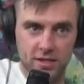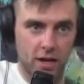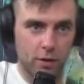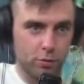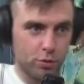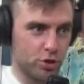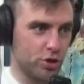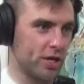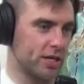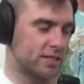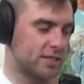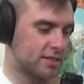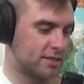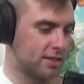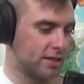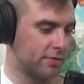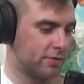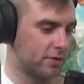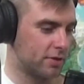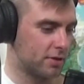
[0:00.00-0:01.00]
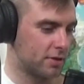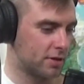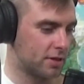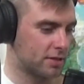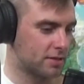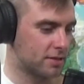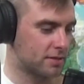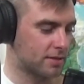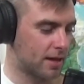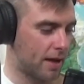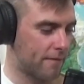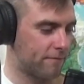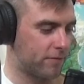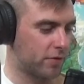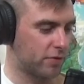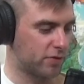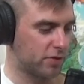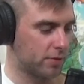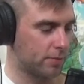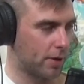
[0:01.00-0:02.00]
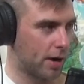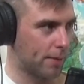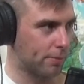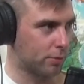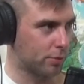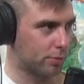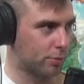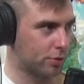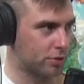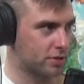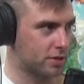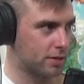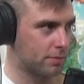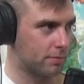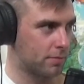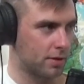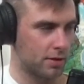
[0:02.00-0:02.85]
Would you guess Steven is a top 50 popular boy's name?